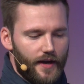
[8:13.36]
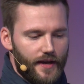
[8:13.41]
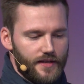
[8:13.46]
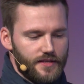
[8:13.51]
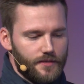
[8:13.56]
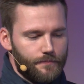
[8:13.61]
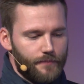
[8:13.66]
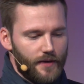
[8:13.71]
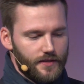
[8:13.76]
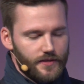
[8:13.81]

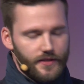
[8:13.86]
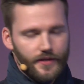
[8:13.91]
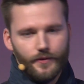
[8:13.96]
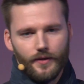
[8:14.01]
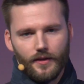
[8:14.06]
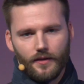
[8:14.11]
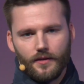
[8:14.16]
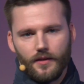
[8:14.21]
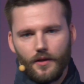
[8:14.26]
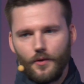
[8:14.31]

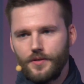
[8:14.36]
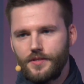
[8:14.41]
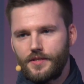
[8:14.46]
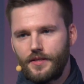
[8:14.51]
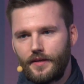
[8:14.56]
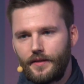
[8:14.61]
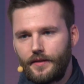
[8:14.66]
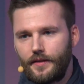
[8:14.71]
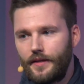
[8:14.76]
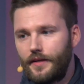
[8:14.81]
antibacterial
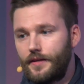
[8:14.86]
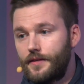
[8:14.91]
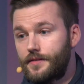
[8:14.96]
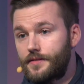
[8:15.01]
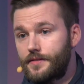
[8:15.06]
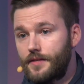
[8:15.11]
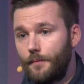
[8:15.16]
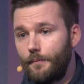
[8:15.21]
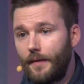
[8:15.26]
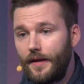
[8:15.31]
clothing
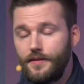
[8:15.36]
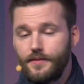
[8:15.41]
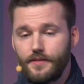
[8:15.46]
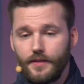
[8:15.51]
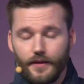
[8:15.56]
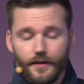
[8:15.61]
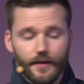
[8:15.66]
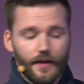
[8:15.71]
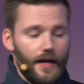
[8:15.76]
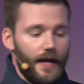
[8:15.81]
is
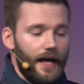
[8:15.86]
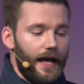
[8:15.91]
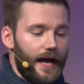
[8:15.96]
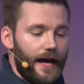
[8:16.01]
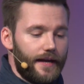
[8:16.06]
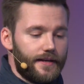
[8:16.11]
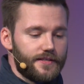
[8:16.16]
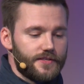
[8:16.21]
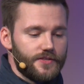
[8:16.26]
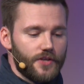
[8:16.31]
amazing.
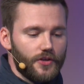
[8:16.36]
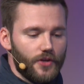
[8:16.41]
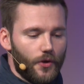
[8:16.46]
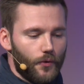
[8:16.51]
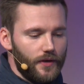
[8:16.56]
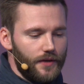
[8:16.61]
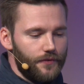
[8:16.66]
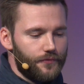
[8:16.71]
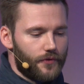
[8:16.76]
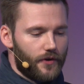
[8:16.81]
And it's not
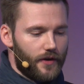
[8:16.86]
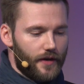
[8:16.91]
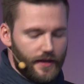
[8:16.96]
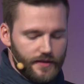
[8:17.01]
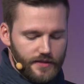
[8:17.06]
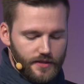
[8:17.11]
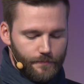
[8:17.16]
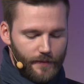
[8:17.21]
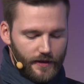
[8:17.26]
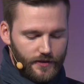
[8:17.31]
only for
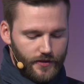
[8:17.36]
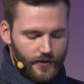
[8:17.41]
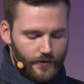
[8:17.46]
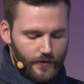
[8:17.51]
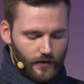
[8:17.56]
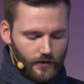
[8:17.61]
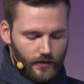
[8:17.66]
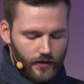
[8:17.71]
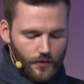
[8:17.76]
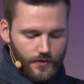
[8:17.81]

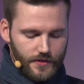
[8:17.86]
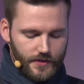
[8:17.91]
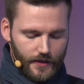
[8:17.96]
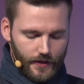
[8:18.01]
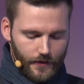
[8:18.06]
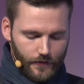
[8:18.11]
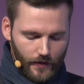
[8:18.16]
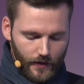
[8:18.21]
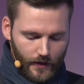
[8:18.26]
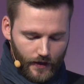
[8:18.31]
antibacterial
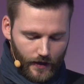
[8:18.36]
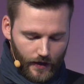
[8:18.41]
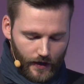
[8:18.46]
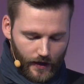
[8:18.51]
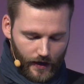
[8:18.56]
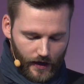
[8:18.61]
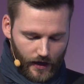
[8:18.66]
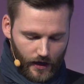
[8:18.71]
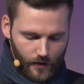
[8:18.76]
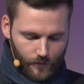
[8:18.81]
clothing.
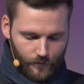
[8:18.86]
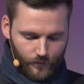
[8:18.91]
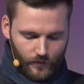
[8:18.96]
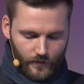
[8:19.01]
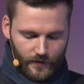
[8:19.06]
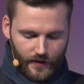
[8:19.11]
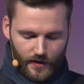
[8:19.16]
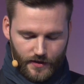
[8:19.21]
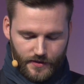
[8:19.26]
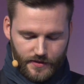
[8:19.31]

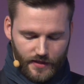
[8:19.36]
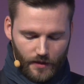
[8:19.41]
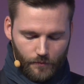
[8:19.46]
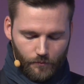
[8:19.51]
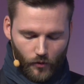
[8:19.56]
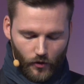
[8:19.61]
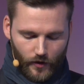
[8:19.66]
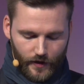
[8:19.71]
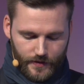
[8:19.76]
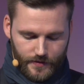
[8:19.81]
There are some
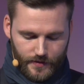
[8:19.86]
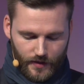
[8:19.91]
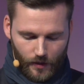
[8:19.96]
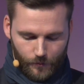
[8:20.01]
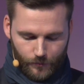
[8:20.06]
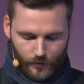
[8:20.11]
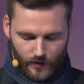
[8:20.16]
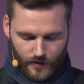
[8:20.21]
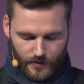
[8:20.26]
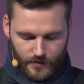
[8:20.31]
more
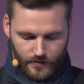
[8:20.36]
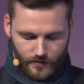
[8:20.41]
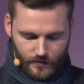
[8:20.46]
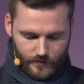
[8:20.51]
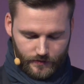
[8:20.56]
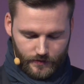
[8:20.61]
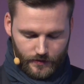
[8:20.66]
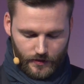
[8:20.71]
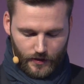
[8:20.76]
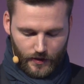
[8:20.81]
examples.
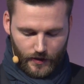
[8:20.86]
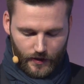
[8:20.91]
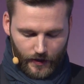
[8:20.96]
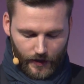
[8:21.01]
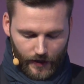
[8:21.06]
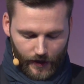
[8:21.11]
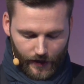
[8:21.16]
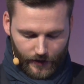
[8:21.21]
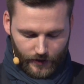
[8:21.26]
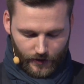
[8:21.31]

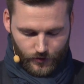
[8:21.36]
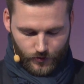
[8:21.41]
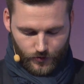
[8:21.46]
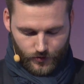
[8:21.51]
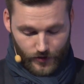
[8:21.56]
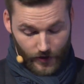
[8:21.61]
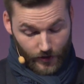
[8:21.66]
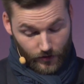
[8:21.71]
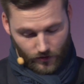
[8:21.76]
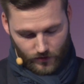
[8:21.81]
I need to
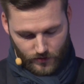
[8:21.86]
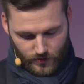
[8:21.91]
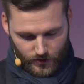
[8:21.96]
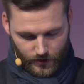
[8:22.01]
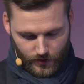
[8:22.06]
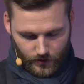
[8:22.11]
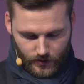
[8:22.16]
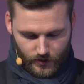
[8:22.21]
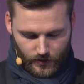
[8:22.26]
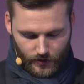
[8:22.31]
check,
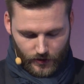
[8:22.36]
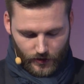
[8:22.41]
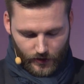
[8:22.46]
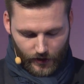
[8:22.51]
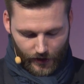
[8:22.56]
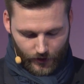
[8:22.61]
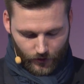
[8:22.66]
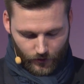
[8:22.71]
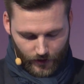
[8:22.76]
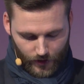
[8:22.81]
honestly.
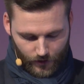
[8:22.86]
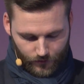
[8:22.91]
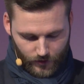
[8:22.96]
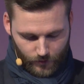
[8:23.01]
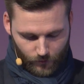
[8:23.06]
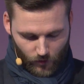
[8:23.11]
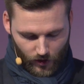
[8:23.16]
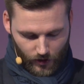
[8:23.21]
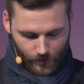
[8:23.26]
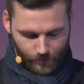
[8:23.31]
I don't have
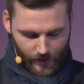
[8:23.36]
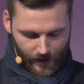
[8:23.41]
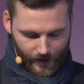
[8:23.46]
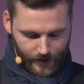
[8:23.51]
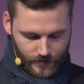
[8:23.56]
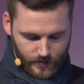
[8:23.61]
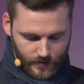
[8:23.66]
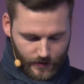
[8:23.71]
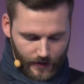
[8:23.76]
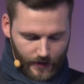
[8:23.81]
them all in
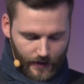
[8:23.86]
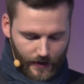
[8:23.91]
mind.